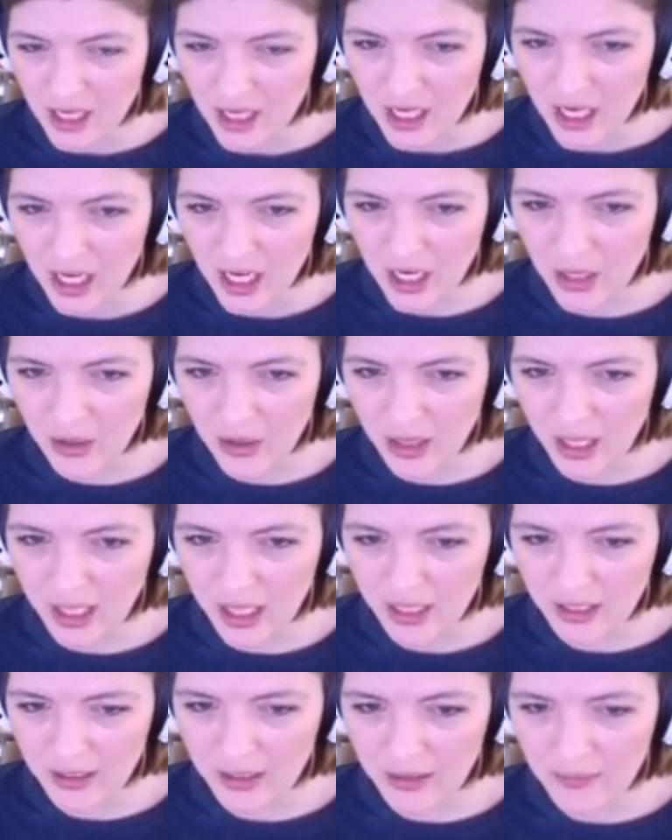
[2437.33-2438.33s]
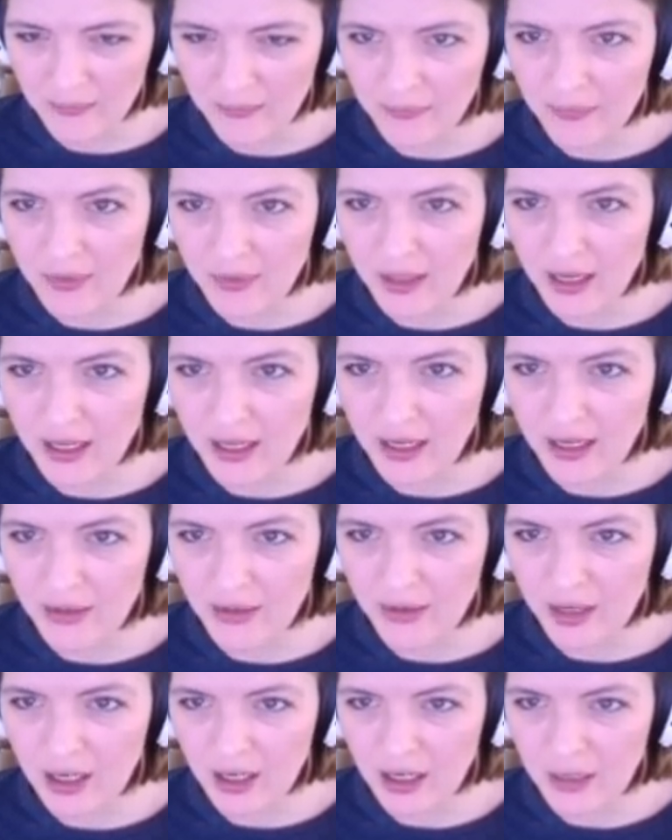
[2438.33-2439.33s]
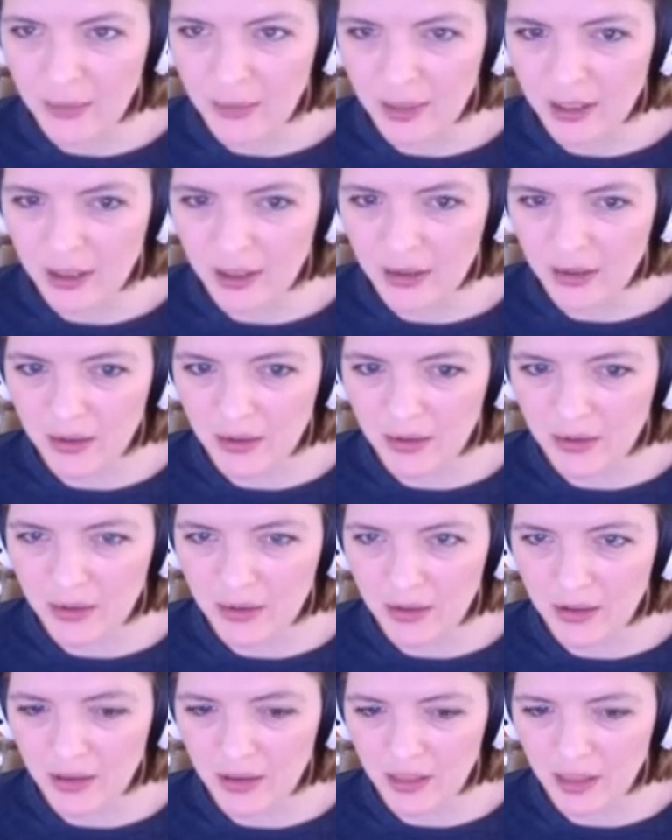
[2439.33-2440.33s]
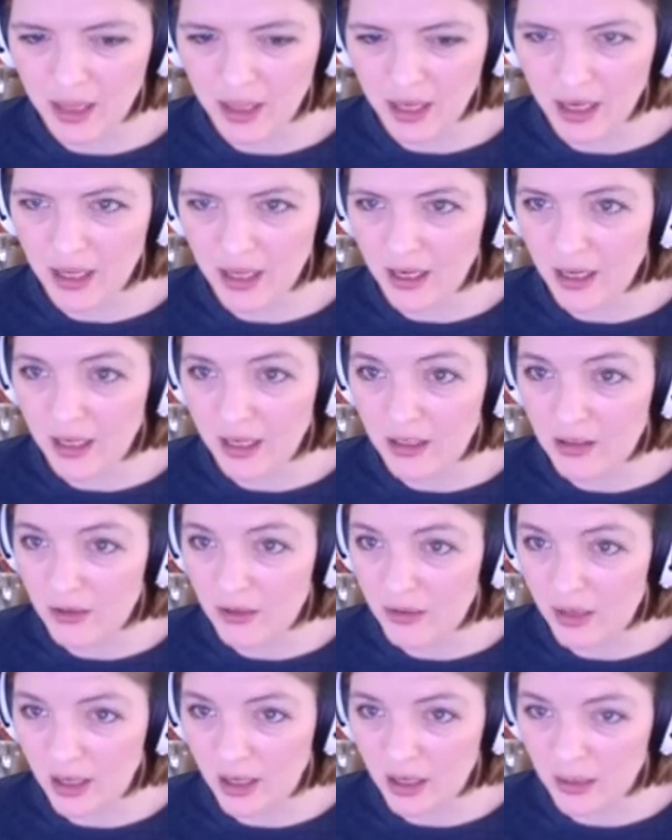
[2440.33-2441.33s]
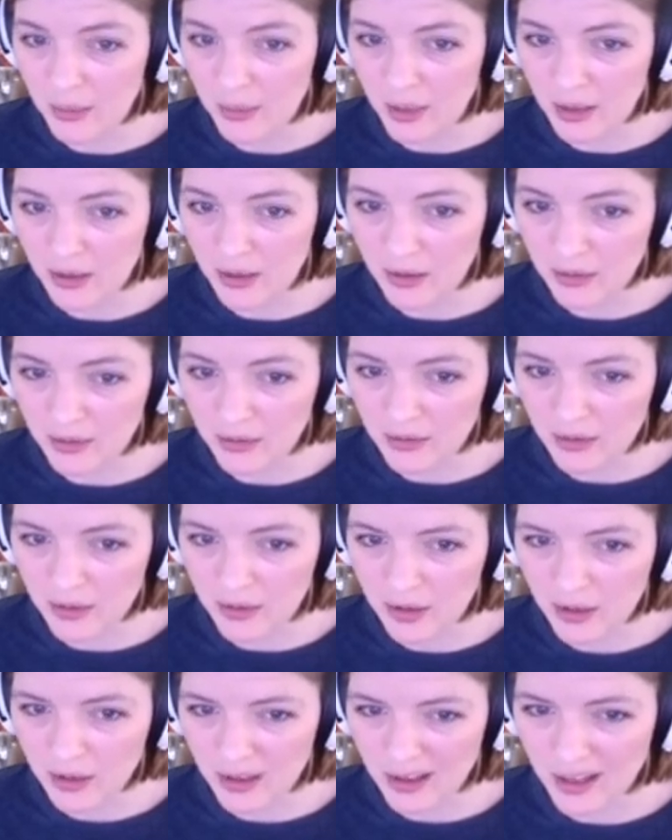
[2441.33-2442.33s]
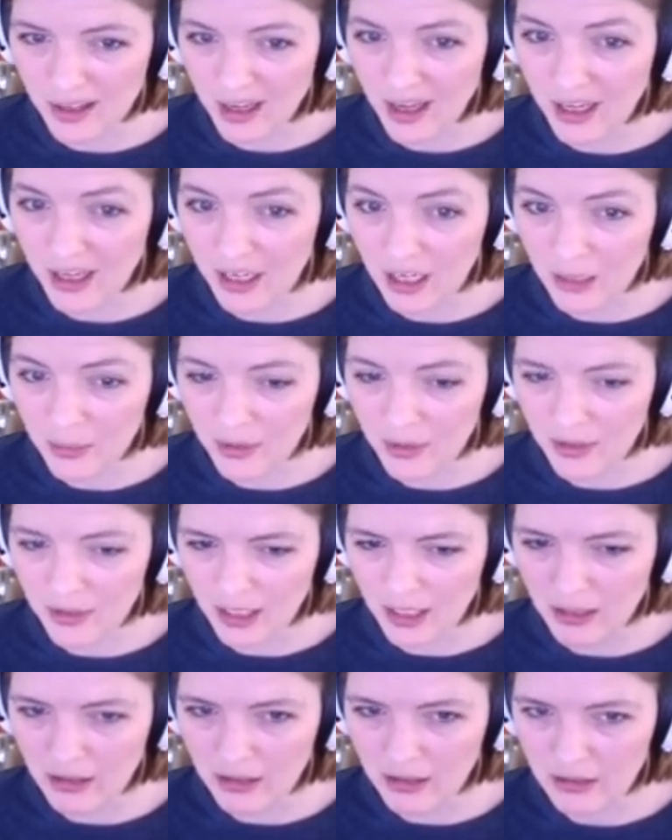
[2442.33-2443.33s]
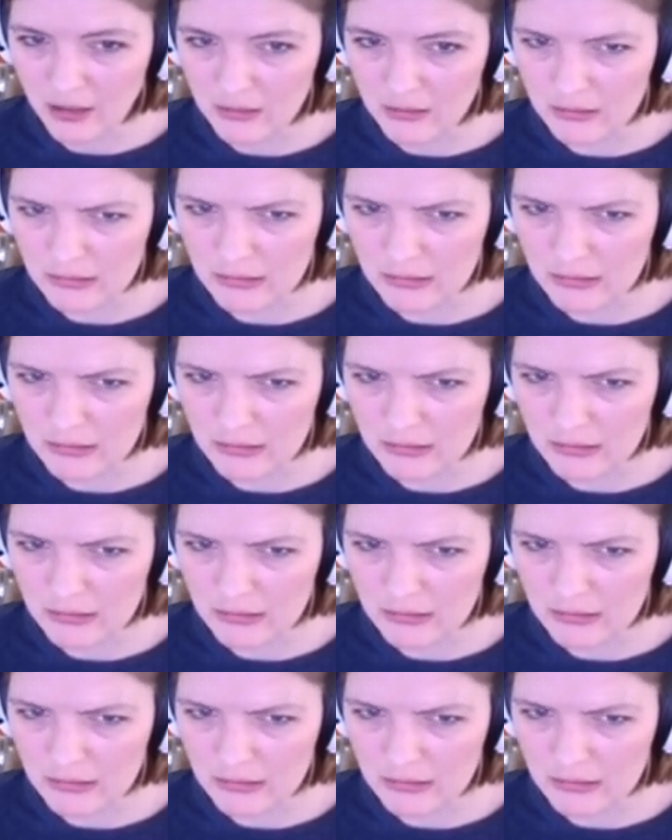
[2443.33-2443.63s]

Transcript: I don't like that I don't care about. That I don't care about. I care about that though.